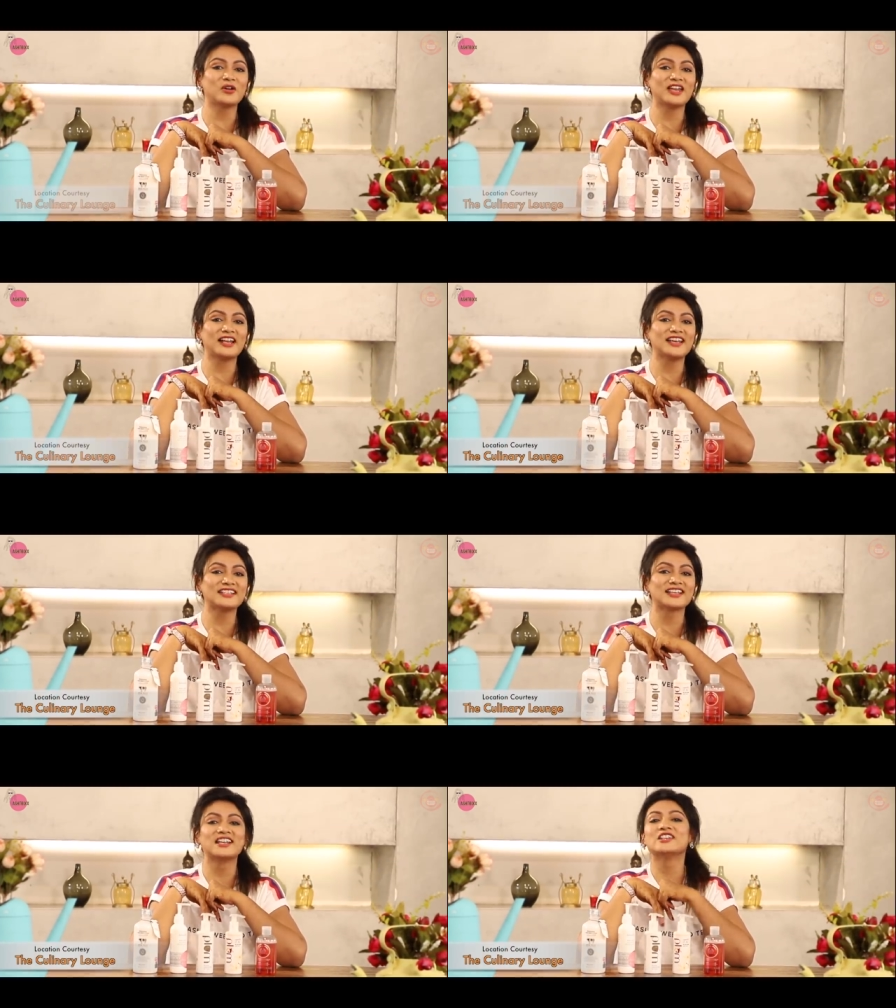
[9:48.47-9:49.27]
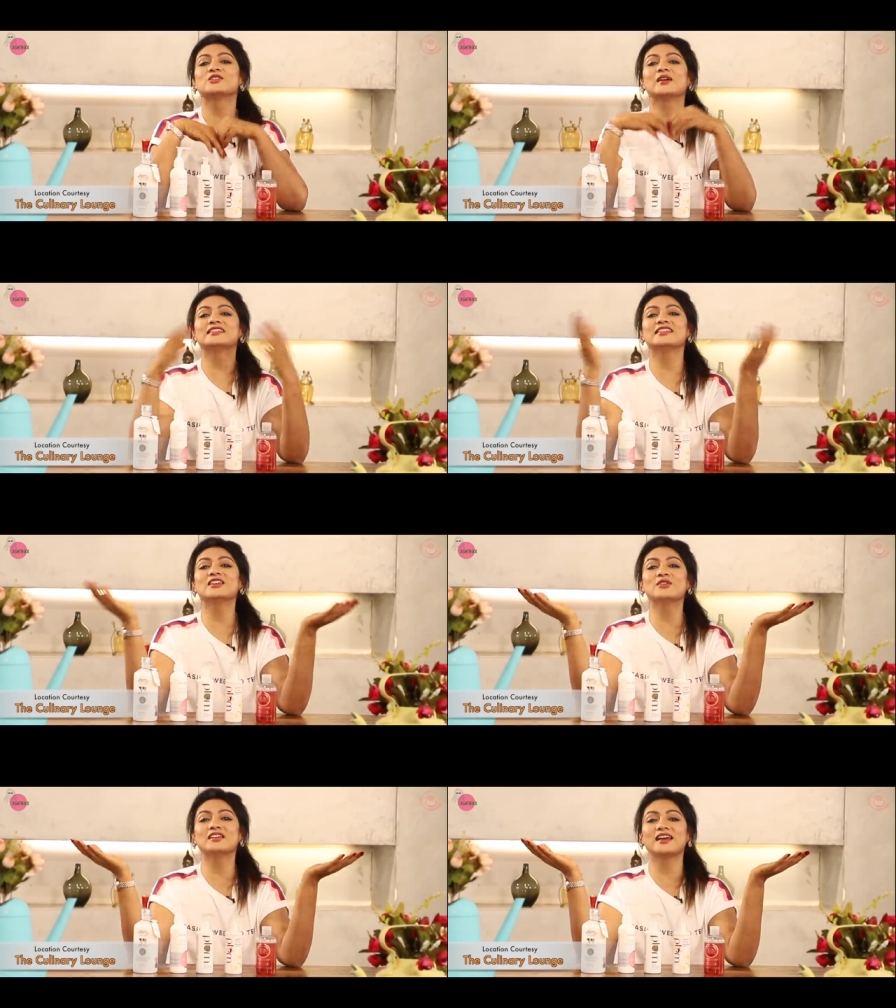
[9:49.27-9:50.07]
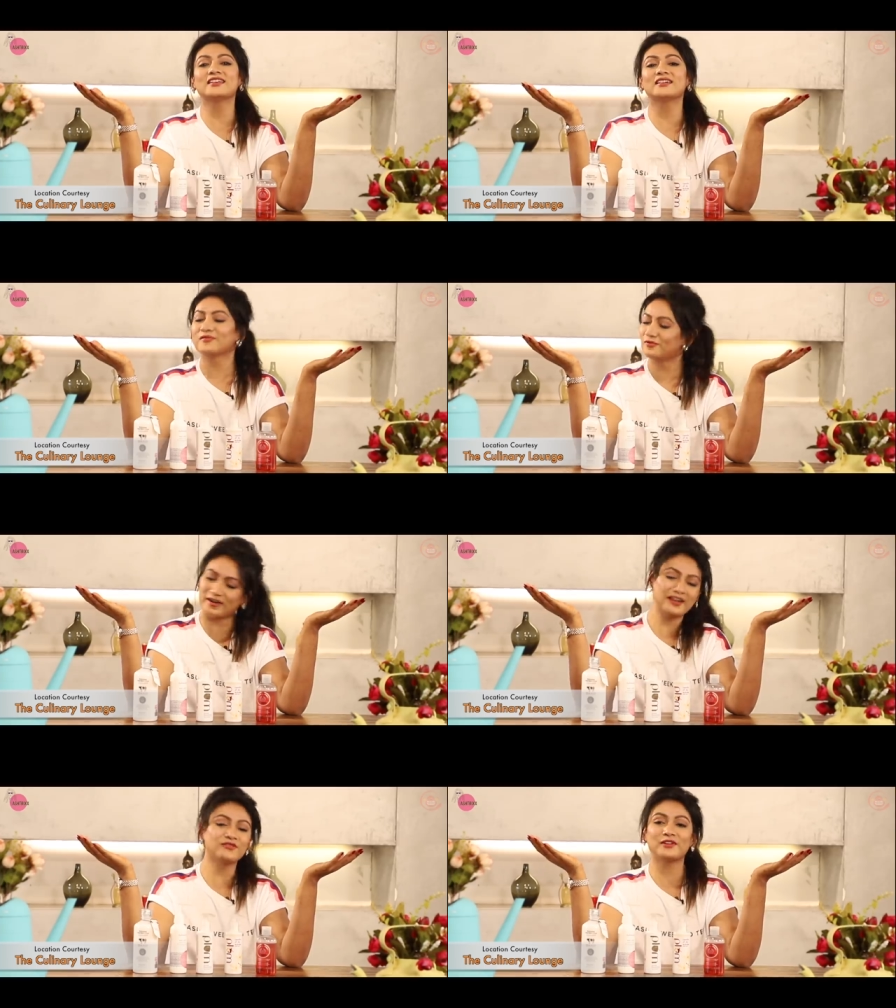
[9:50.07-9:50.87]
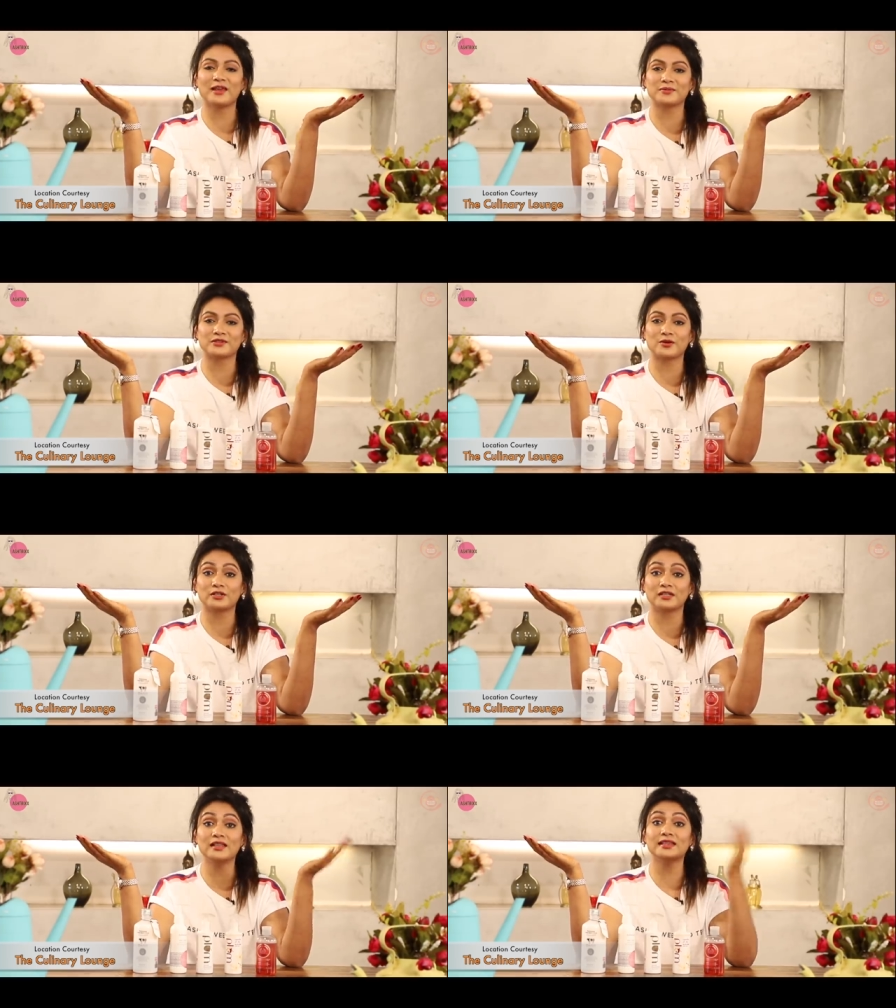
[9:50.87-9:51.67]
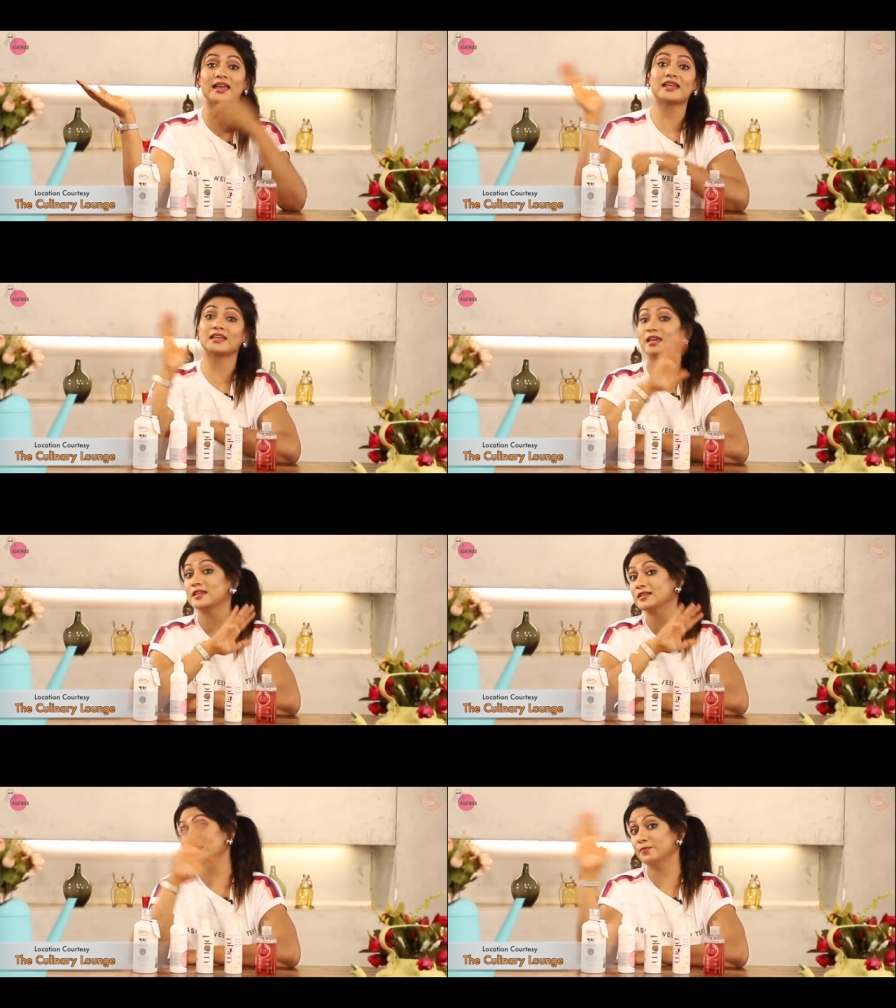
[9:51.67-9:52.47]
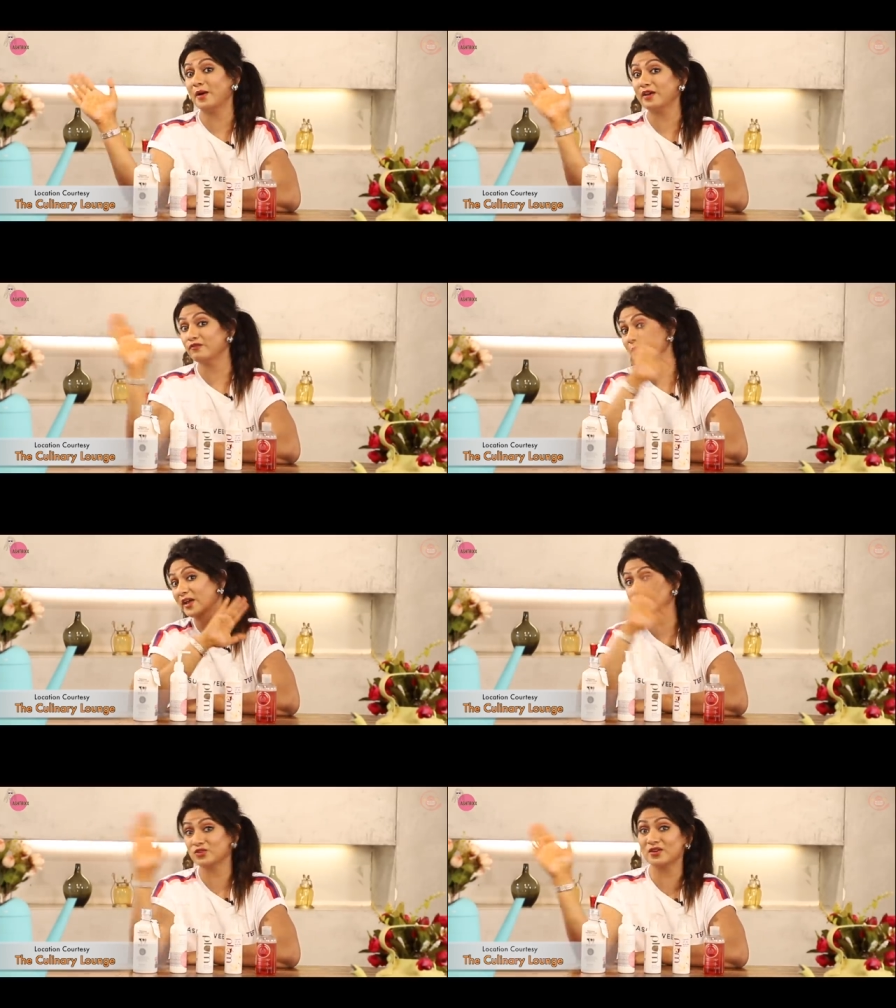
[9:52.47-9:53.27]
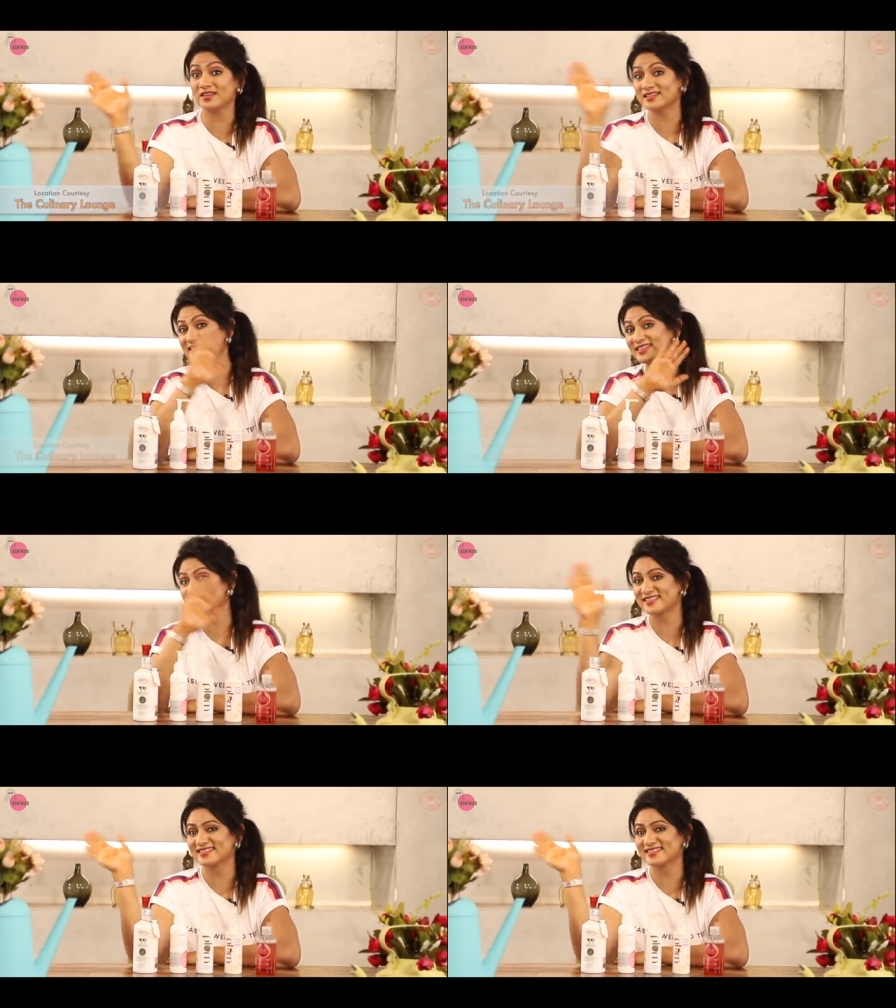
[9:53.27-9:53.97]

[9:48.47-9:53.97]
Okay guys, so I'll see you in another wonderful episode. Till then, it's bye from Ashtrixx.